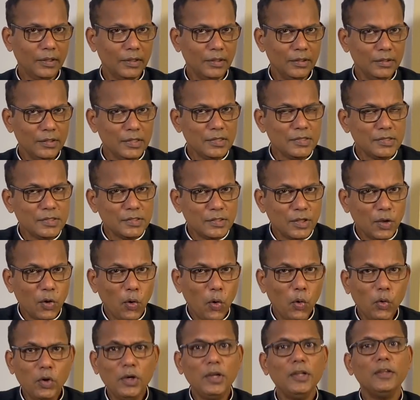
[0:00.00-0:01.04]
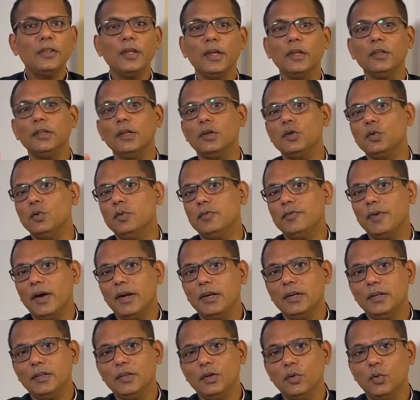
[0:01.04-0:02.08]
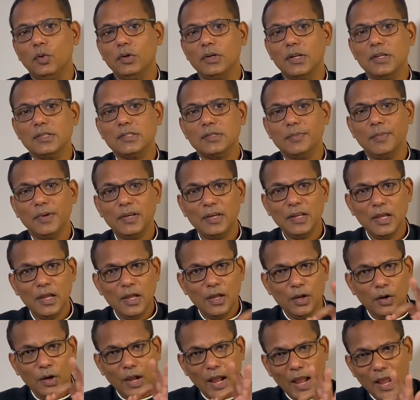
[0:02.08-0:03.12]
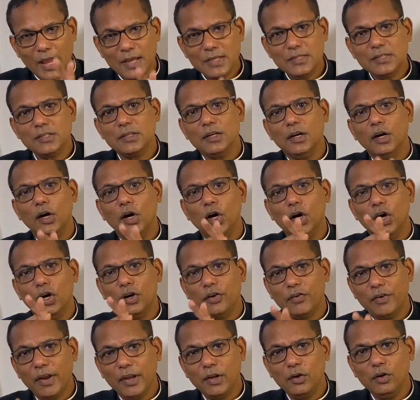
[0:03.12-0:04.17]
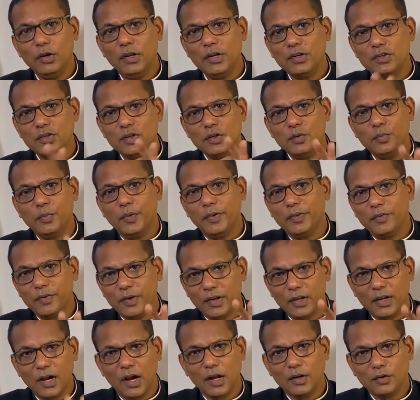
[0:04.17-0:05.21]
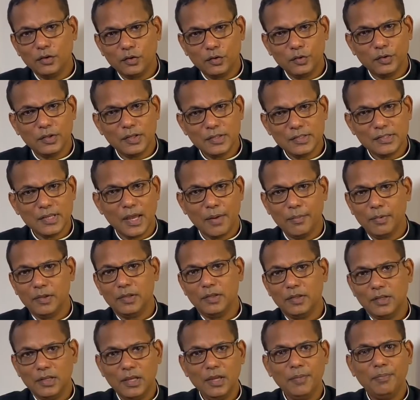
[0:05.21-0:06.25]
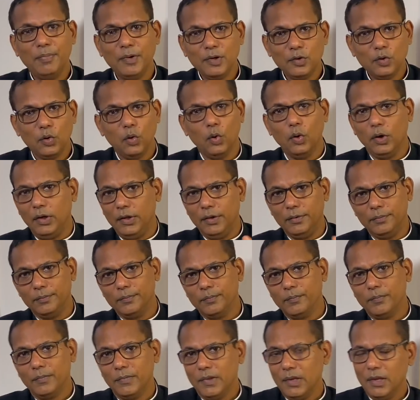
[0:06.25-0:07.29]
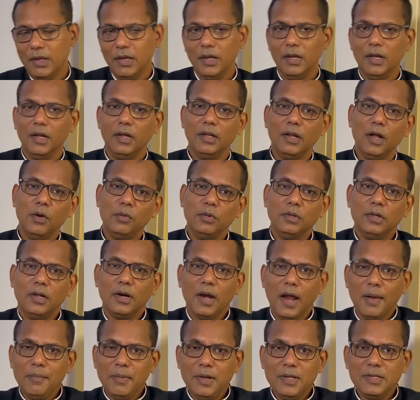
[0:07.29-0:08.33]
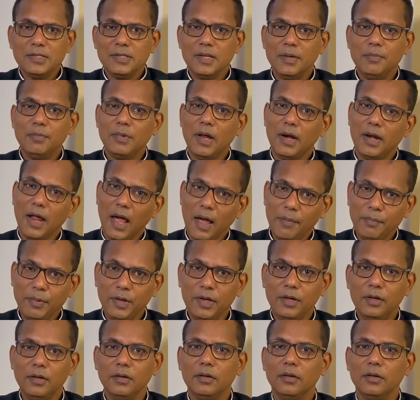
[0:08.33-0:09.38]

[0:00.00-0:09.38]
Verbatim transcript: This is the only thing that you will find in the Old Testament as a regulation with regard to the Sabbath. Keep it holy. Now, the rabbis seemed unhappy